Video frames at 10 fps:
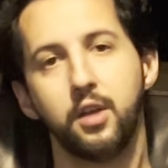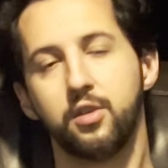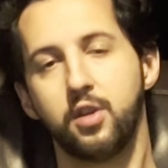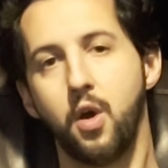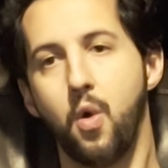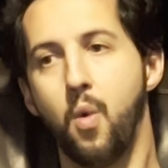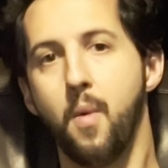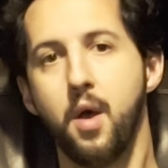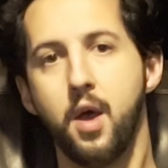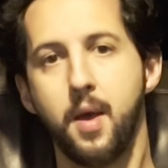So
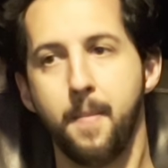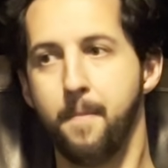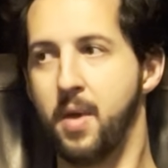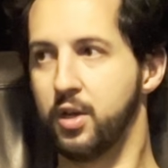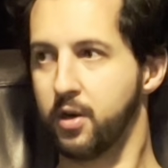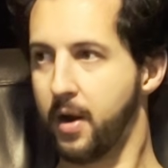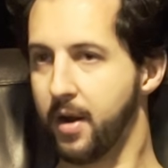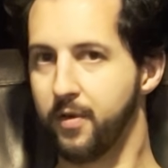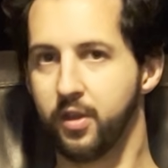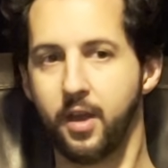measure
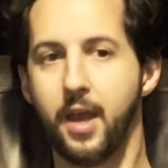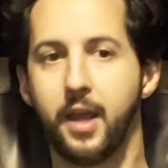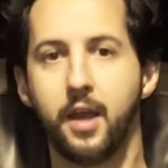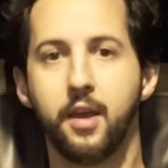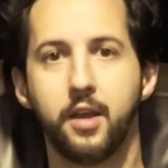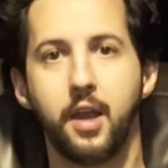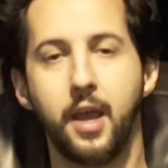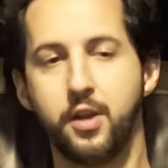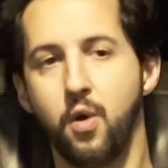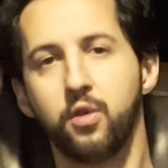out everything.
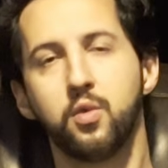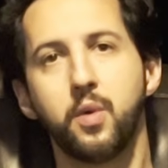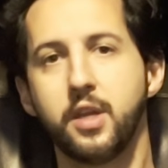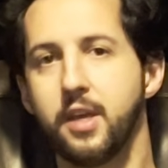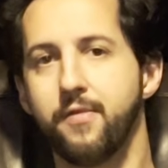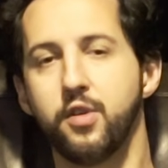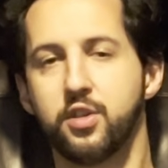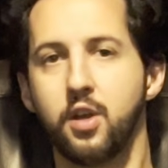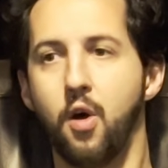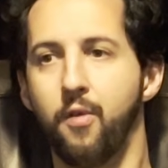And you also want to give
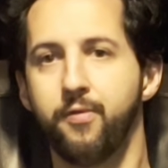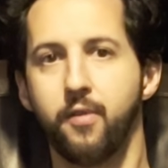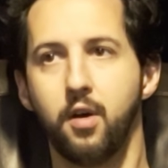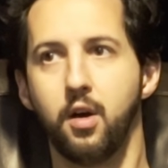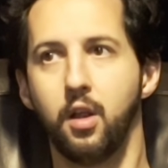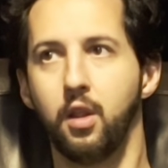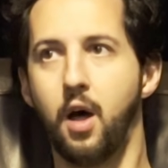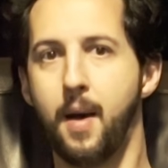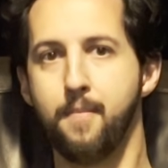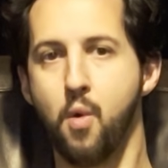yourself a
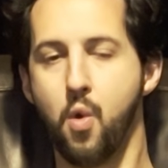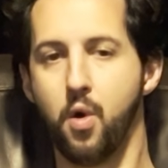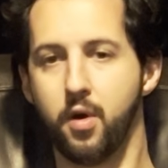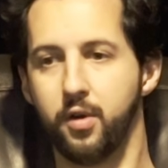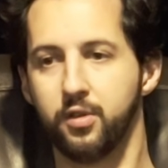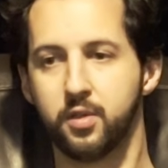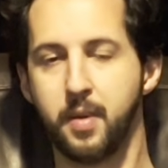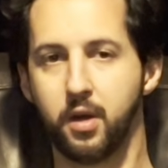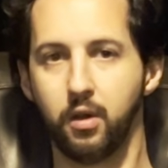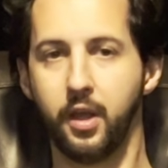lot more
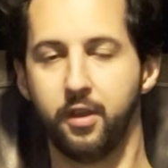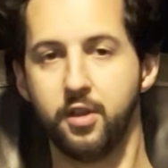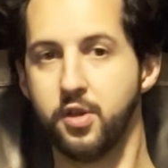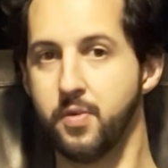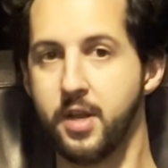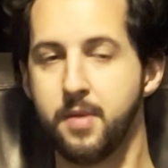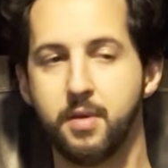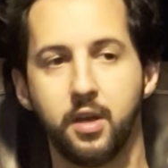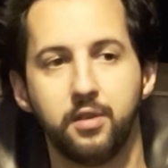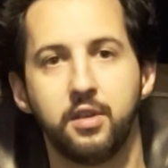speaker length than you need,
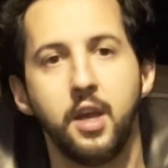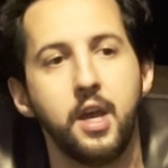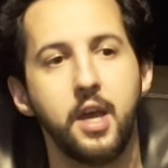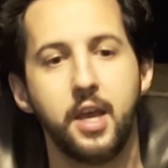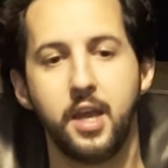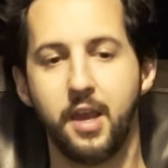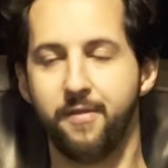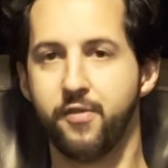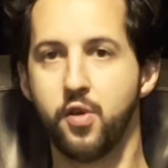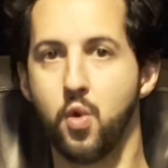because
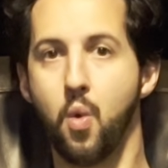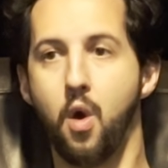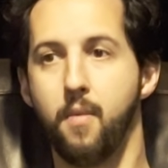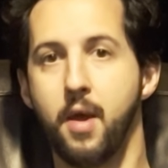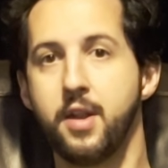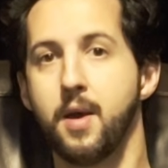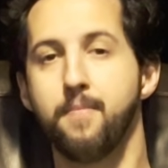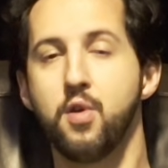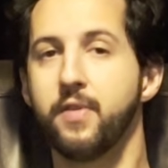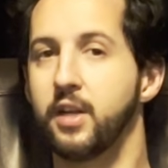if you end up
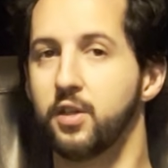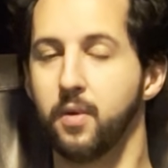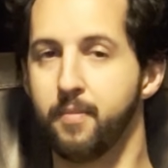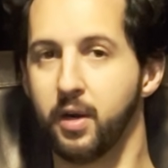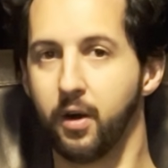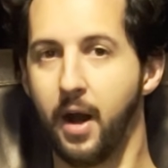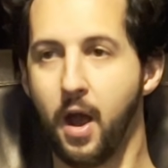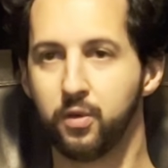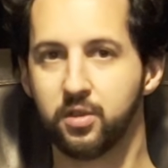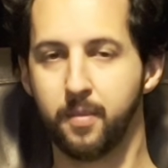moving into a bigger
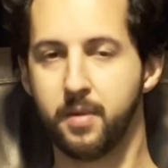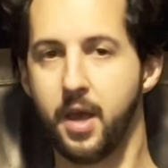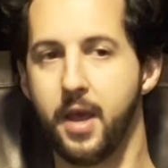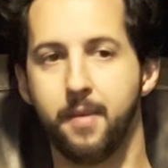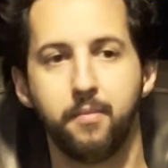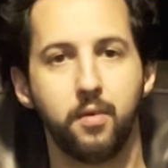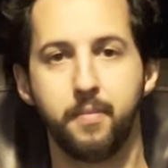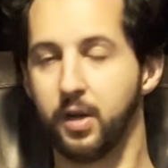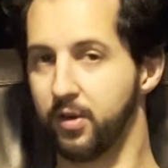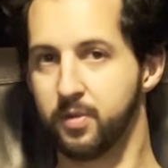house someday, a
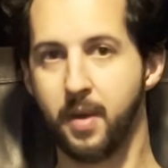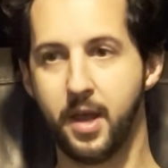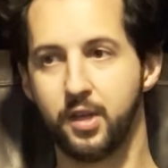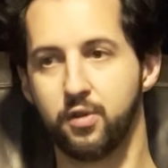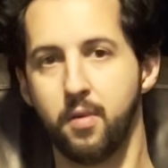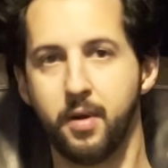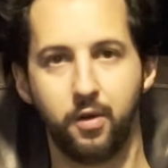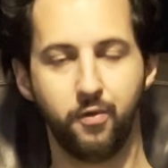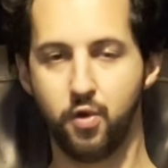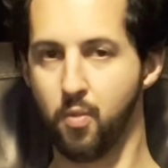bigger space or a
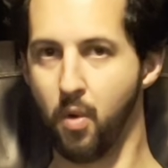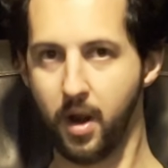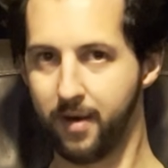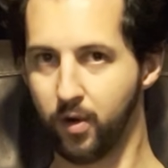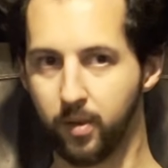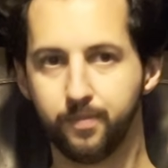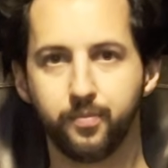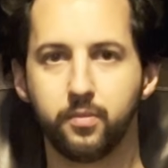bigger room, whatever,